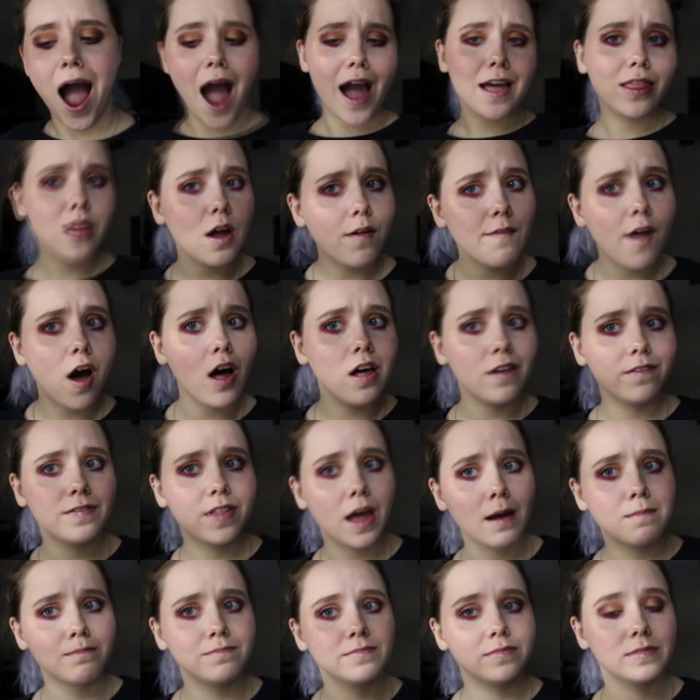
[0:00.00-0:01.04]
I love all of
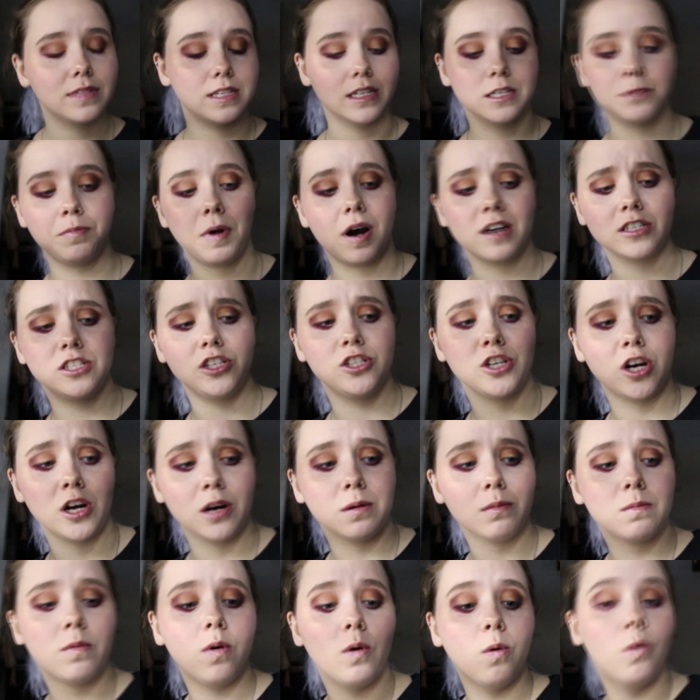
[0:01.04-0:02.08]
them. This
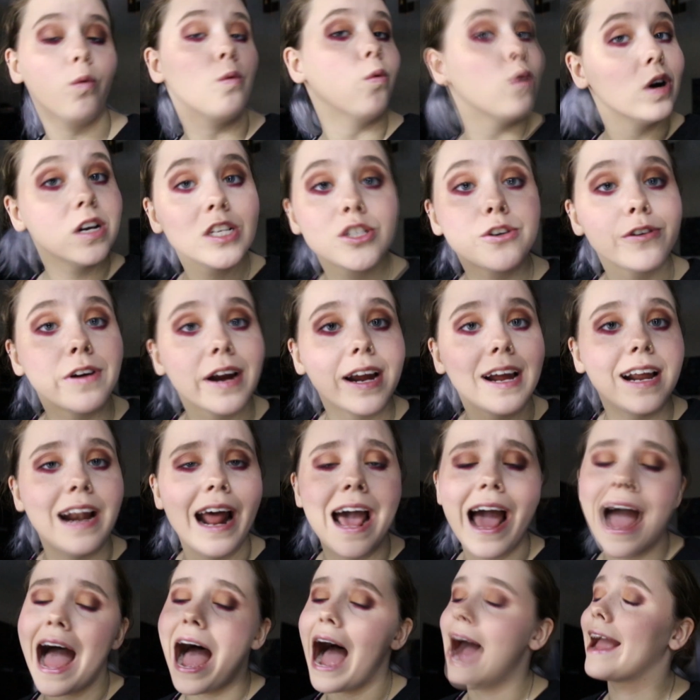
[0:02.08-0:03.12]
BoxyCharm was great.
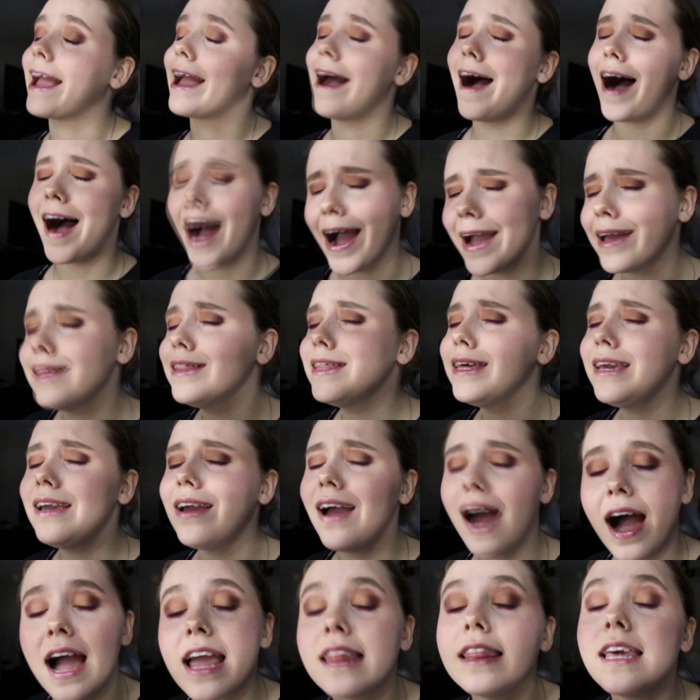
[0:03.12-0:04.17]
I highly,
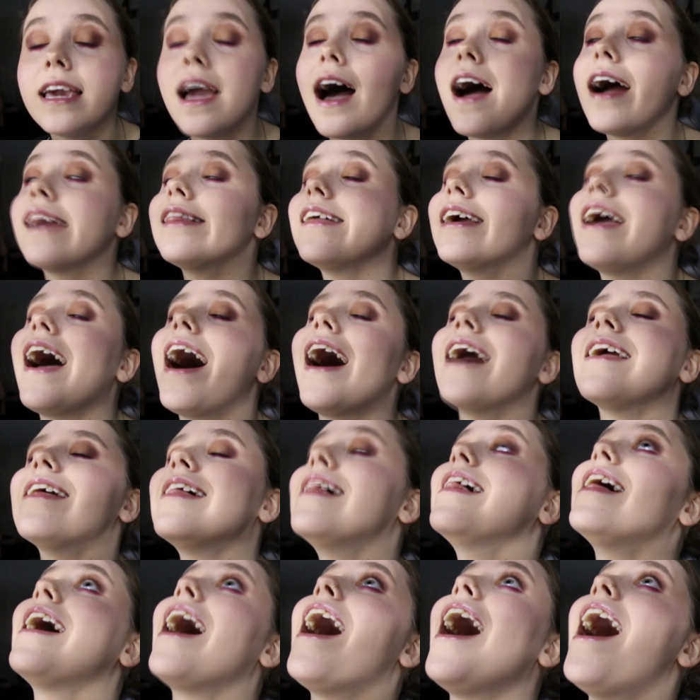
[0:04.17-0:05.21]
highly, highly,
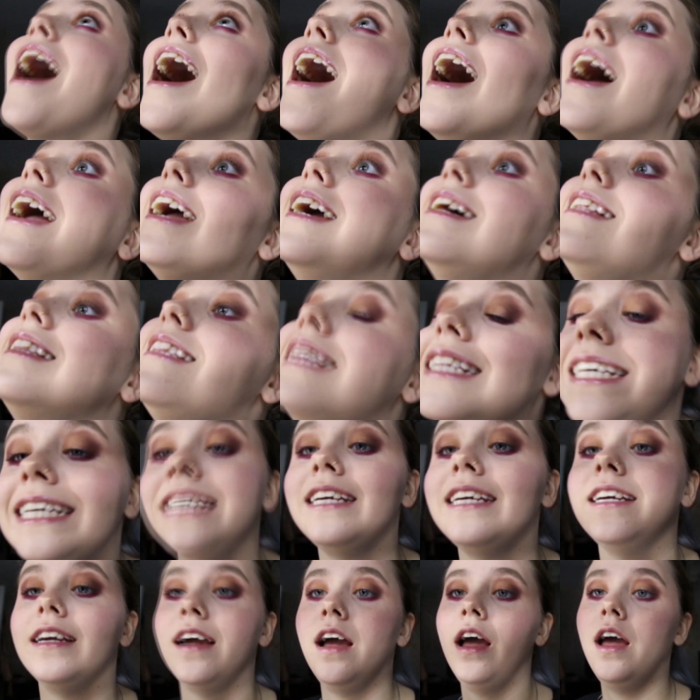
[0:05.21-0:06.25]
highly,
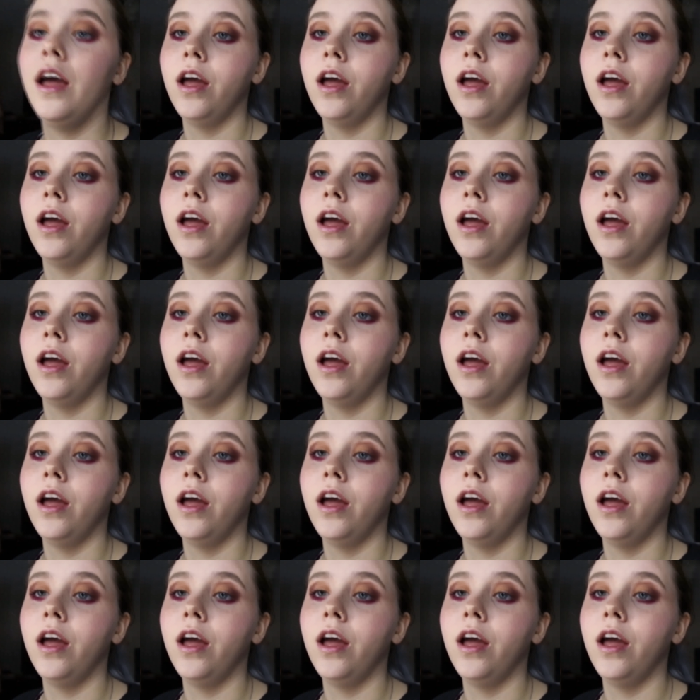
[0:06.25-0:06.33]
highly